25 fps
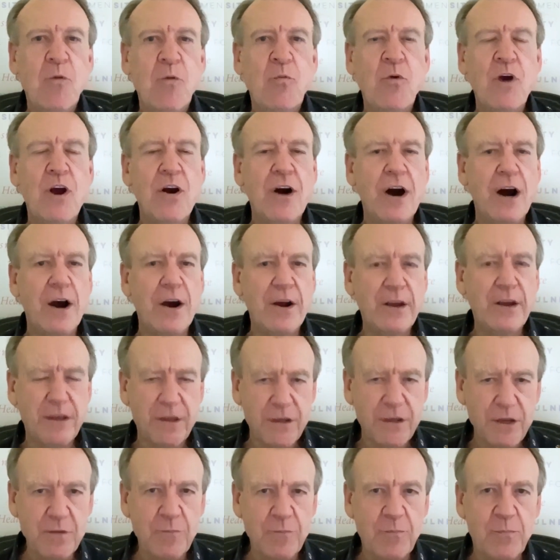Where are
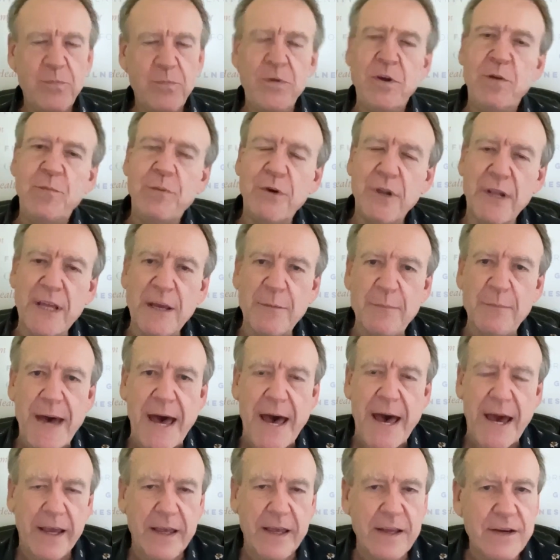you pulling
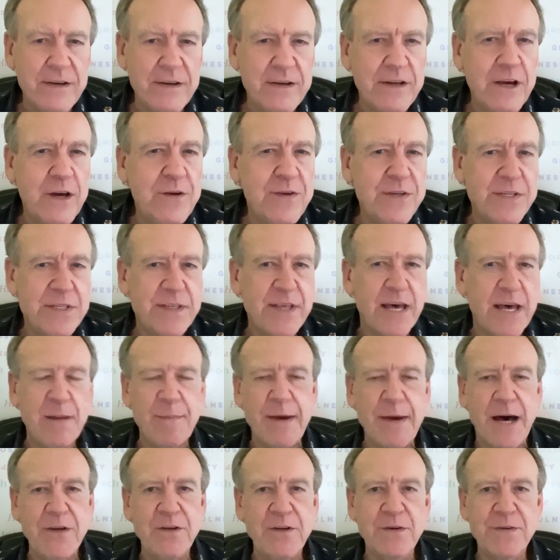back? And notice that
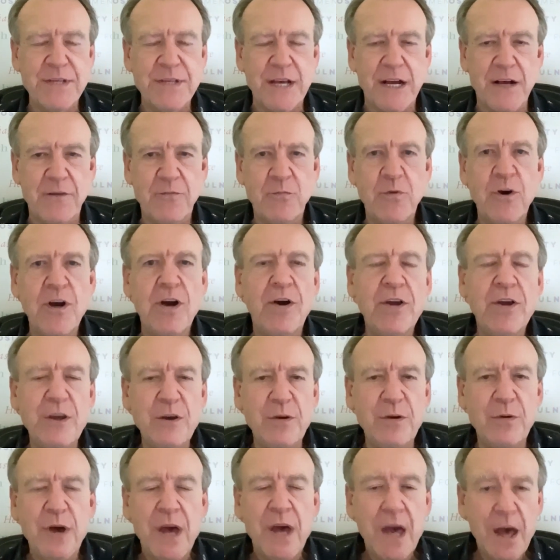about yourself. Where are
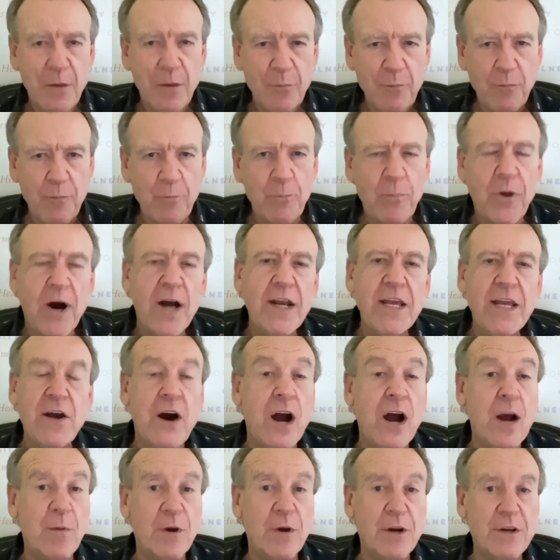you body
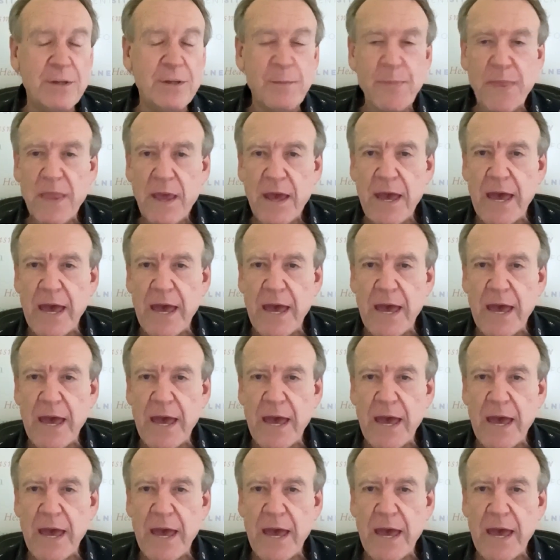armored?